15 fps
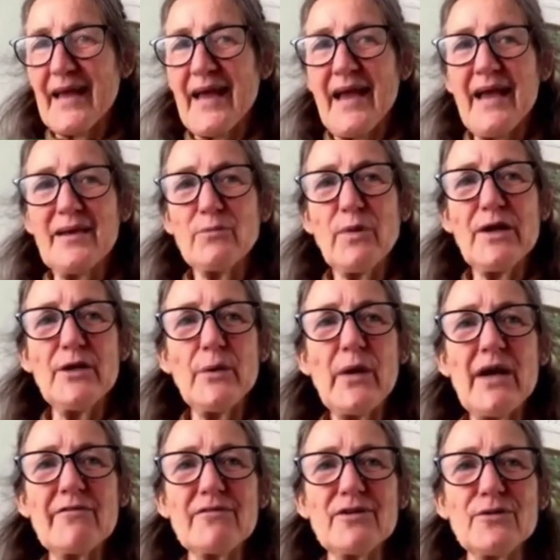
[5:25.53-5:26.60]
And when you
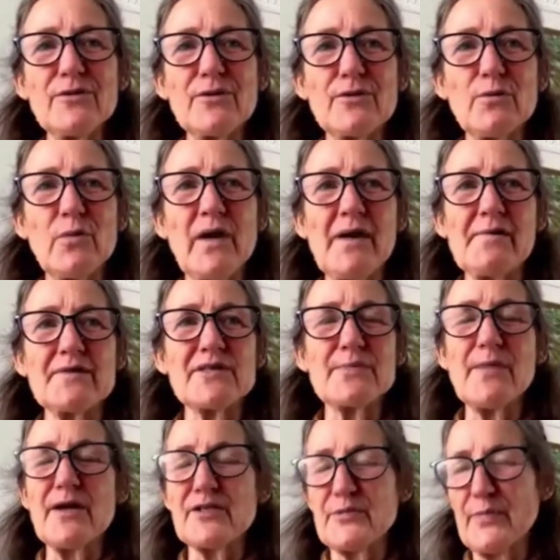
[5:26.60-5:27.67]
have a look at where it's
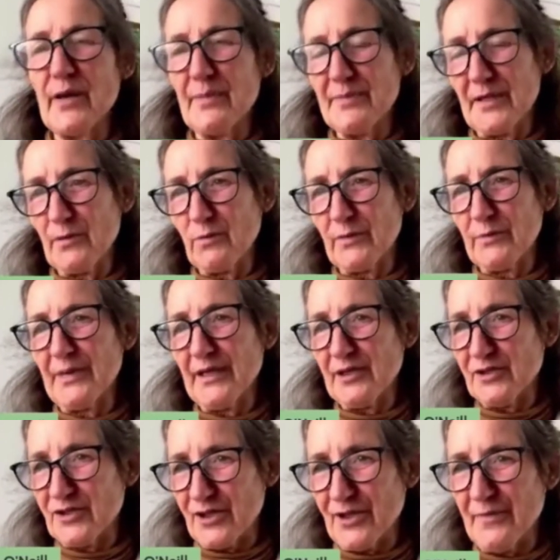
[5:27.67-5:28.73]
most popular would be
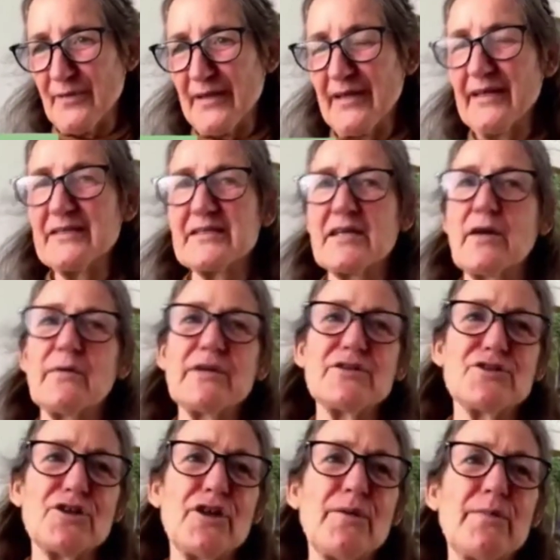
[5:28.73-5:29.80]
in Germany. So in
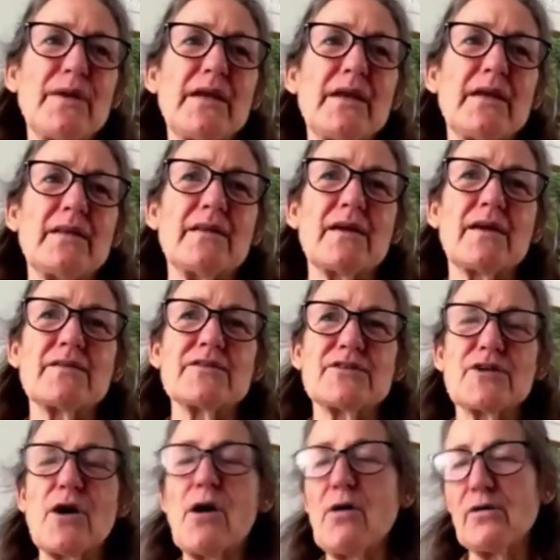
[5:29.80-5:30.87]
Germany, in those
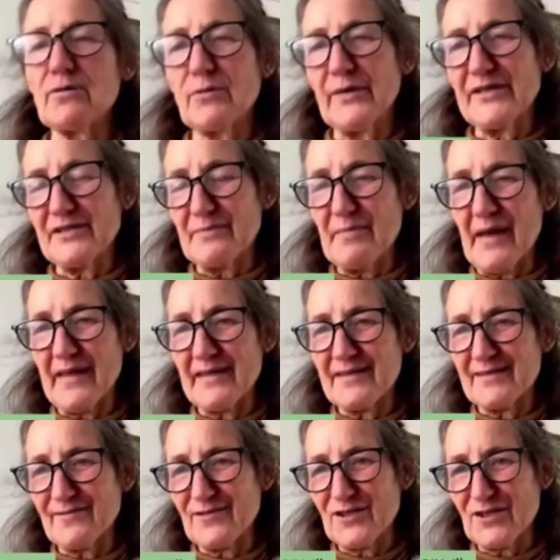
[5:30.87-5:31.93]
cold winter months
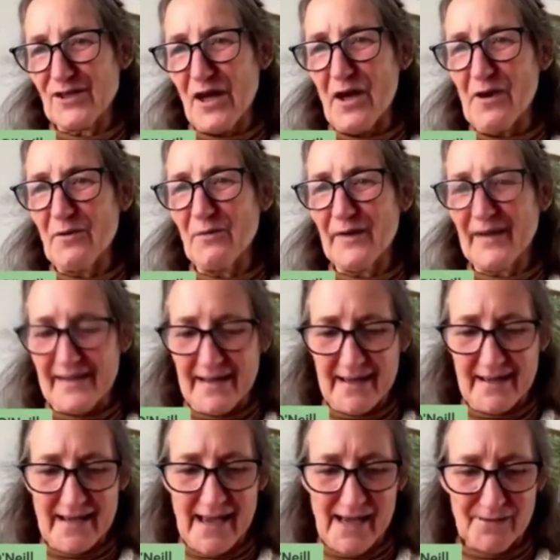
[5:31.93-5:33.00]
of snow where they
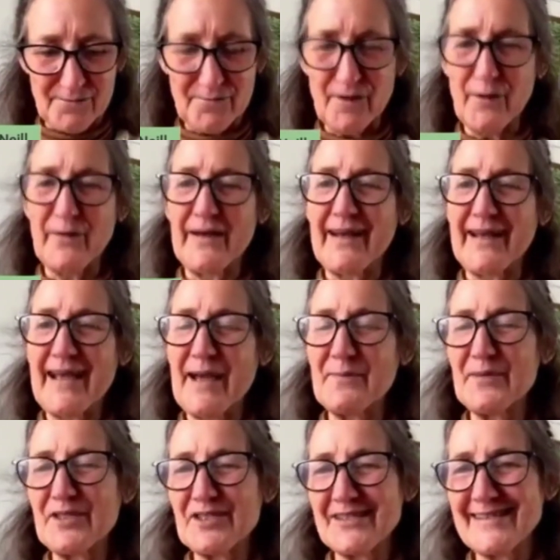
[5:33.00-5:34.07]
can't grow any
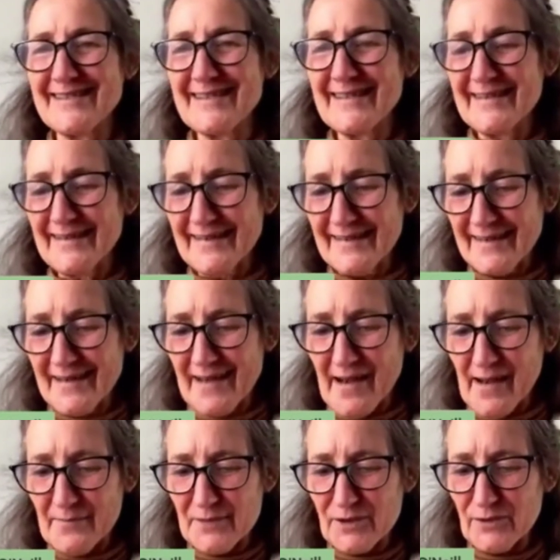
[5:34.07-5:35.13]
cabbages,
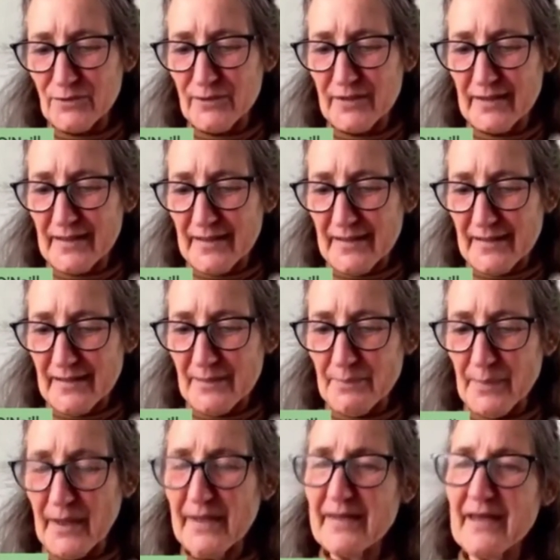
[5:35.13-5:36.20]
I'm sure that
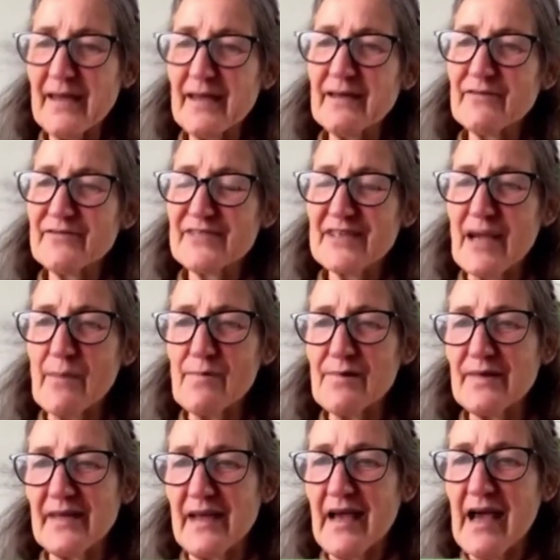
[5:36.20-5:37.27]
by the end of summer
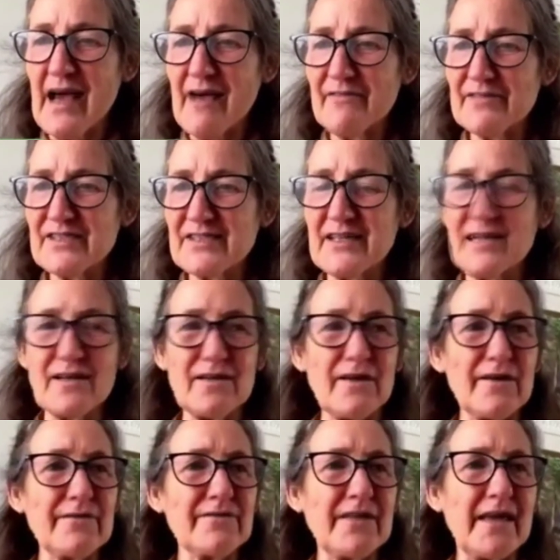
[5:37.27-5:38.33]
and they're harvesting a
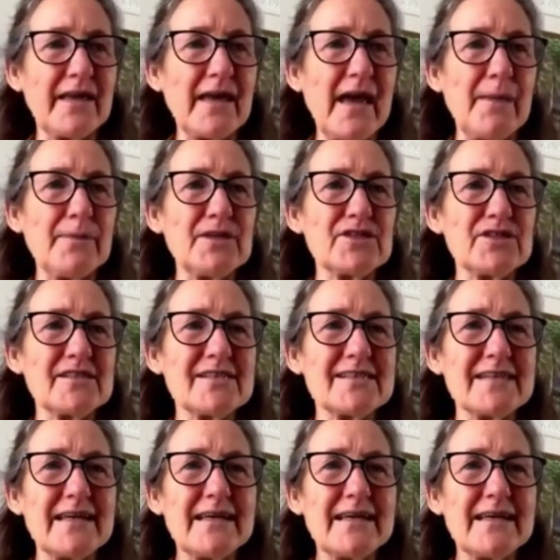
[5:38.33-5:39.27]
lot of their cabbages